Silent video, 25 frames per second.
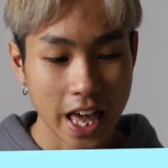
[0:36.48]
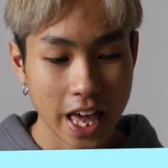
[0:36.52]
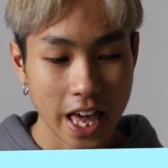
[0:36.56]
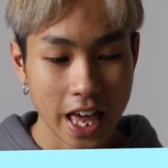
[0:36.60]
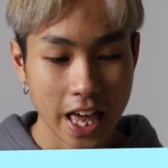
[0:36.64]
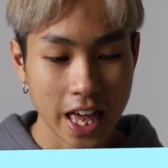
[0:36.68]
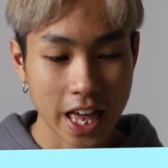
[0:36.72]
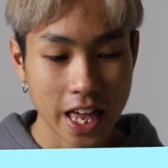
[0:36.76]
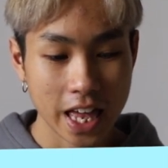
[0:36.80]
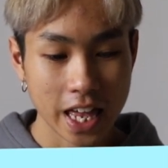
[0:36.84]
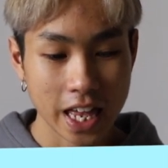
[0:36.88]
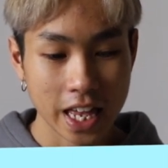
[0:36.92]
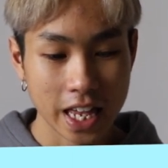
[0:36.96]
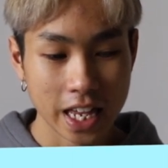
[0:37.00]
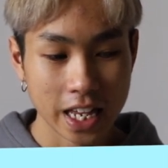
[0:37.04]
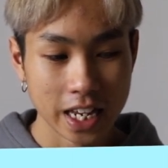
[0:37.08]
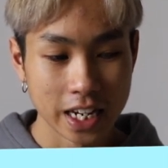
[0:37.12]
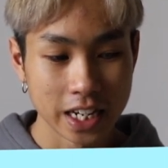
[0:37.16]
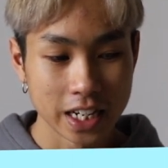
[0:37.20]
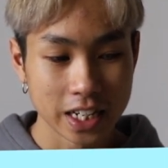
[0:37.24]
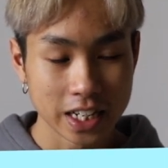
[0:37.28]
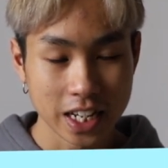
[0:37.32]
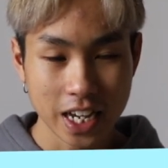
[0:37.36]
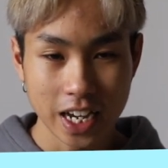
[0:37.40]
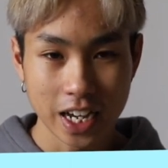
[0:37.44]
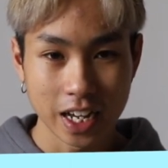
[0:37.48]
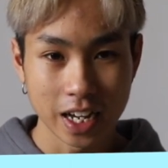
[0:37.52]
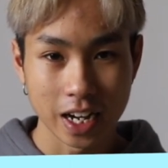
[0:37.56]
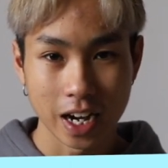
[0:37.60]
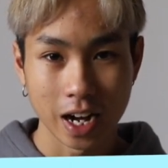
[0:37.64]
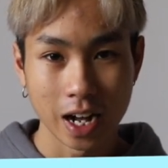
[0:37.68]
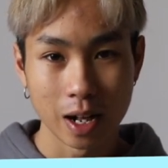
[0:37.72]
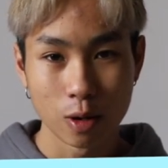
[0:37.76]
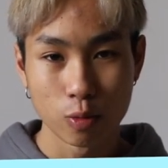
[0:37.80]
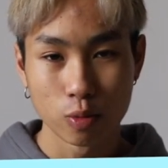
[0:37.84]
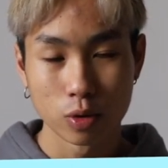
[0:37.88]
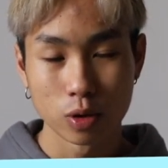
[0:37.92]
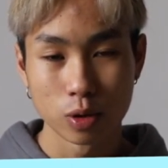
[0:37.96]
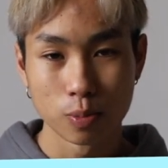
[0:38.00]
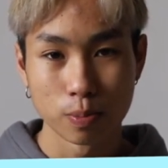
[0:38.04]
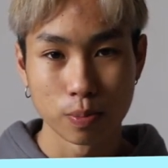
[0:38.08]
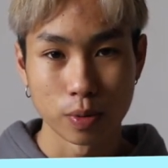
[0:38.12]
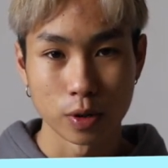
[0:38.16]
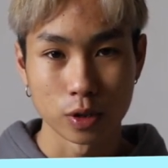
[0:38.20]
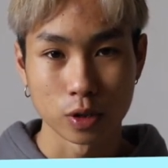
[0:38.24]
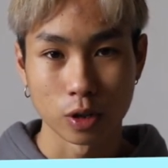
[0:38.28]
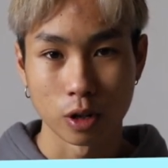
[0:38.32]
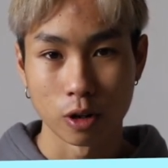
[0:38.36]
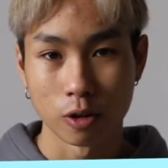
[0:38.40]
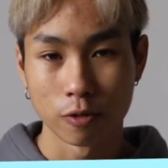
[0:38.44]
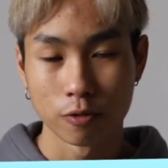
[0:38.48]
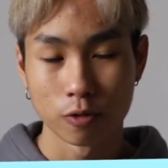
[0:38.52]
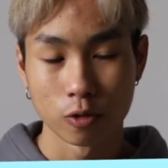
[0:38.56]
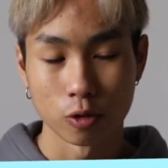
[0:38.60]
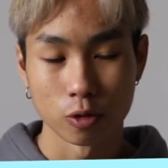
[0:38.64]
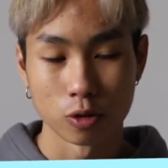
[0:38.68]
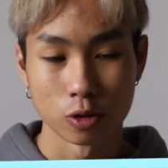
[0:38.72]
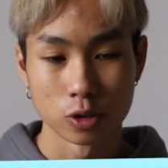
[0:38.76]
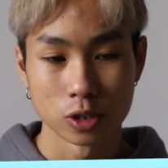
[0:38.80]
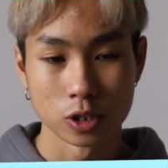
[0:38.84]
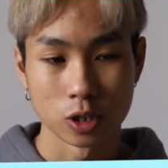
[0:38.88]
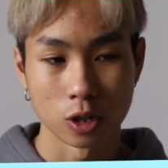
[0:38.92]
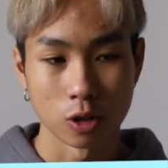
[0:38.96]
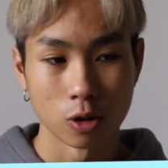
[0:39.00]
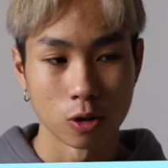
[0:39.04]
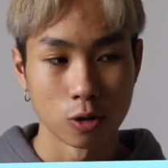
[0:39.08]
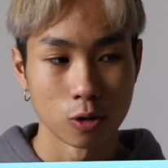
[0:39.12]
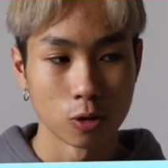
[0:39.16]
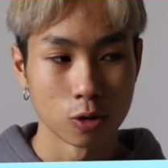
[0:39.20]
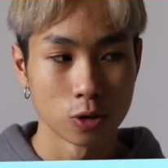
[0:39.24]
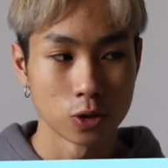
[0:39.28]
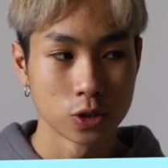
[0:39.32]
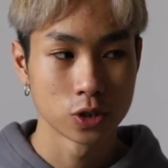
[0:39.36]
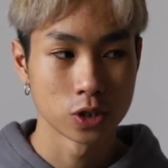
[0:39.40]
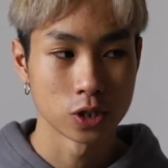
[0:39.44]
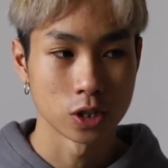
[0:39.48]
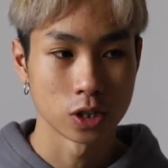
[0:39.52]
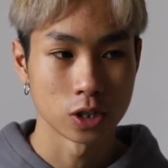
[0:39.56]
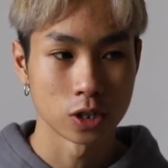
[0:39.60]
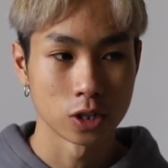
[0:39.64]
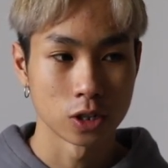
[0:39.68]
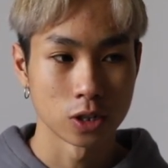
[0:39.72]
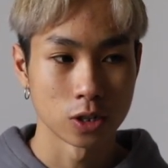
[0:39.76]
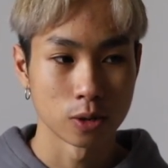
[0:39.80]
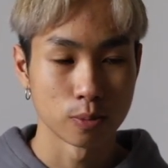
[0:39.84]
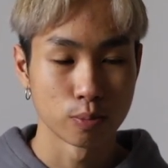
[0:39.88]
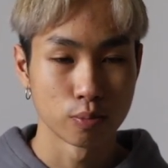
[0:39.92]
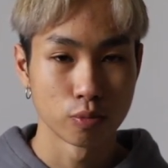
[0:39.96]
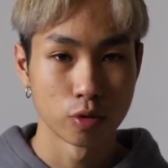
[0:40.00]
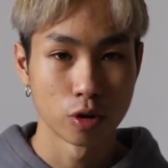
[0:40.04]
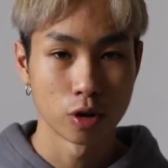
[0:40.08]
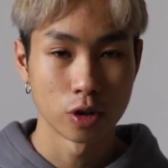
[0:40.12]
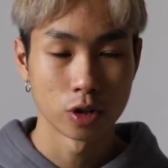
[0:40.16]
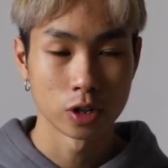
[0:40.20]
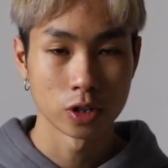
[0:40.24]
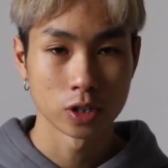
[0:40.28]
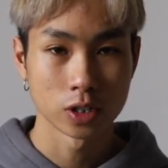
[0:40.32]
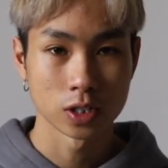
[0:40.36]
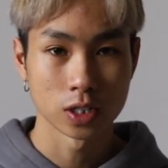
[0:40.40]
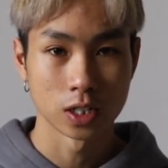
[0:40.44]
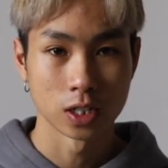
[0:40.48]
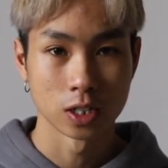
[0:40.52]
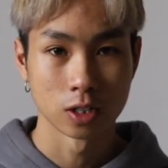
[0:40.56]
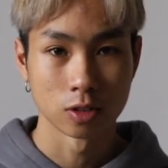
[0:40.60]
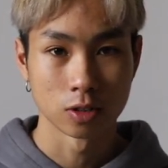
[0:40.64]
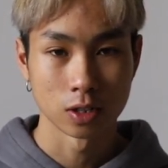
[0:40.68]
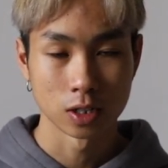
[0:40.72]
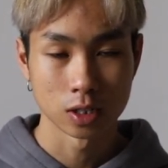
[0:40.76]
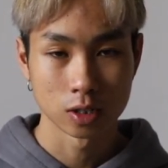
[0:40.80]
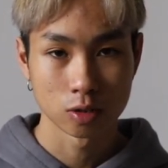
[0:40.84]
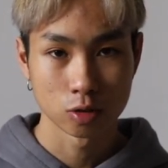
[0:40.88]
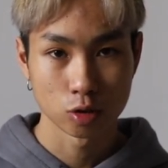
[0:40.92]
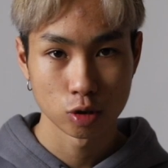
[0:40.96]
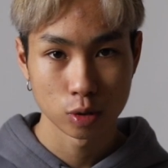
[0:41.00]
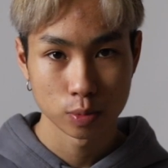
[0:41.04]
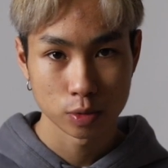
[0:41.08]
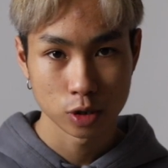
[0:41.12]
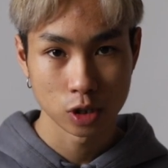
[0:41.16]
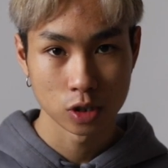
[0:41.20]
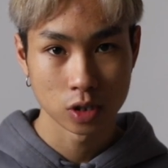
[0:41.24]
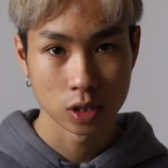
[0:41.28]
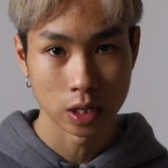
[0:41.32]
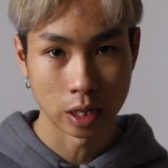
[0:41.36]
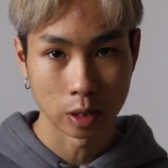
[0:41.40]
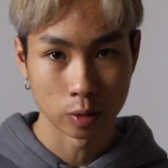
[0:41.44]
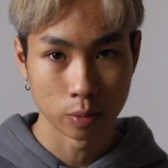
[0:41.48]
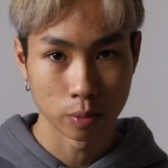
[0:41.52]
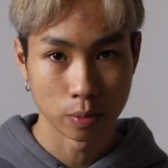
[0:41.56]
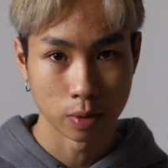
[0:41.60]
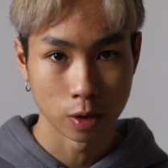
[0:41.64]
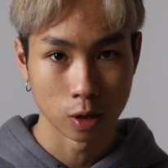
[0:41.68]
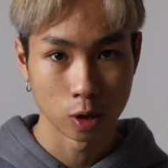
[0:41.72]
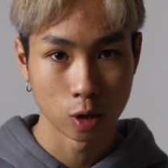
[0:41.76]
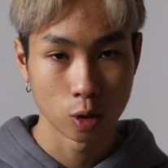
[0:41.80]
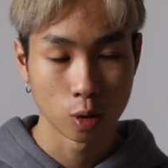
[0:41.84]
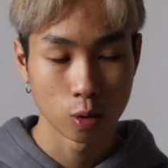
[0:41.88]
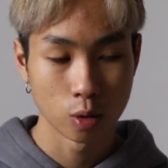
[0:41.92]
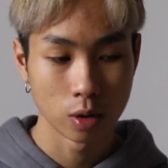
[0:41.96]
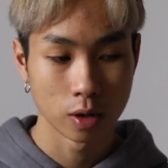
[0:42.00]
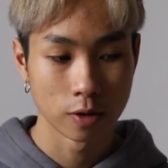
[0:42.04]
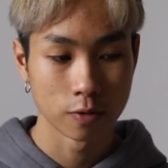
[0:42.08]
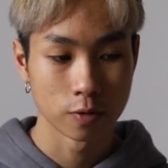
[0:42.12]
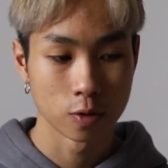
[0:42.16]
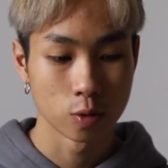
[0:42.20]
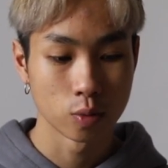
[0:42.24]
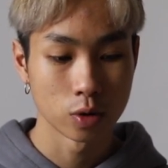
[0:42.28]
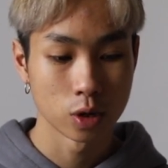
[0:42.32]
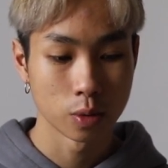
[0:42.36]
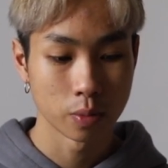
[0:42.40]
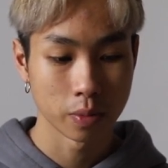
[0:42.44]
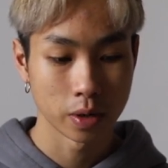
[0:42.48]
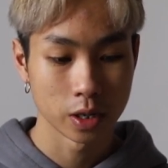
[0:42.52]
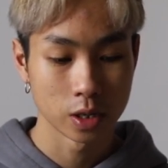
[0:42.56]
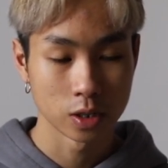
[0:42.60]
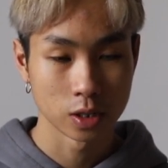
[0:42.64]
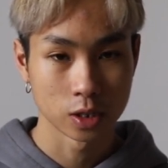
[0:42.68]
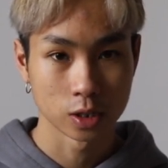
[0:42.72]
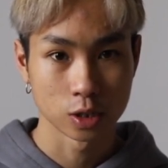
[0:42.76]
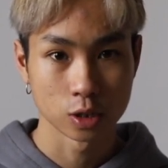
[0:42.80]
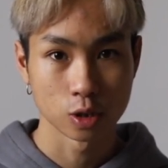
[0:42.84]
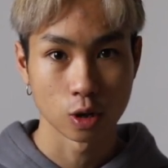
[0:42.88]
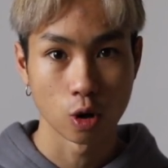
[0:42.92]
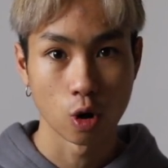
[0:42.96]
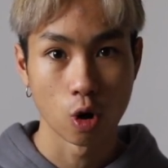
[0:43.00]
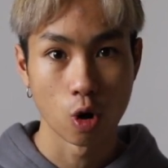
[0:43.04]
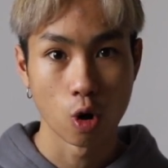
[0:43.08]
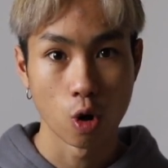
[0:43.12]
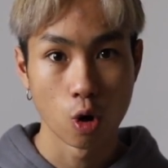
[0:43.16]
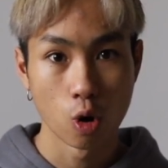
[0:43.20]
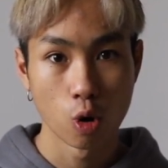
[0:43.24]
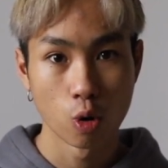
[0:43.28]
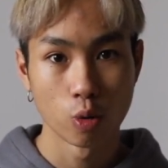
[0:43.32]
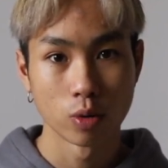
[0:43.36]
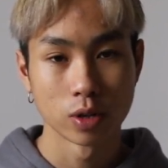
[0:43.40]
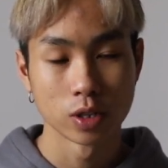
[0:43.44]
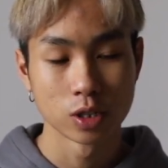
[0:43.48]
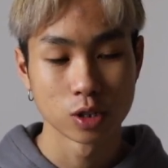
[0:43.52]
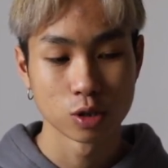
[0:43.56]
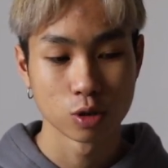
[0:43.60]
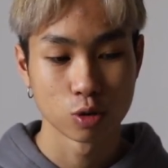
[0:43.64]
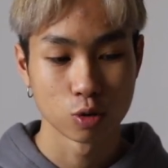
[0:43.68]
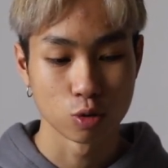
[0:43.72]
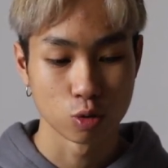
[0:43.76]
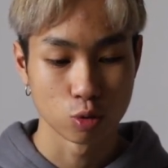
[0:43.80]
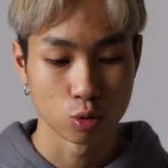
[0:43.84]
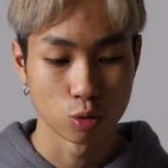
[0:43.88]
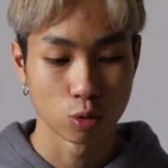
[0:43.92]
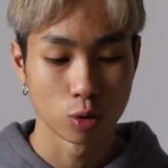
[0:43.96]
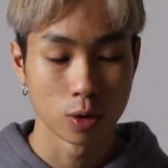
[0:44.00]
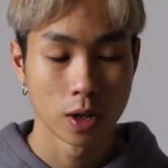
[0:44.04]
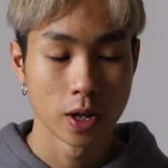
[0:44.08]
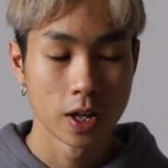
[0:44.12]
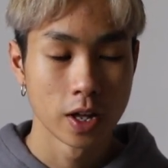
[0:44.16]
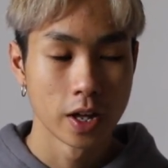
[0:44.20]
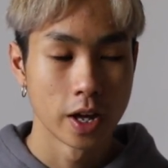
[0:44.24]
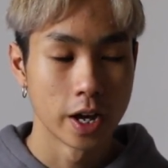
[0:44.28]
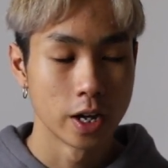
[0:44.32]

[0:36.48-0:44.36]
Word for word: And yeah, I will put, of course, all the products in the description down below. If you wanna buy it, it's always cool.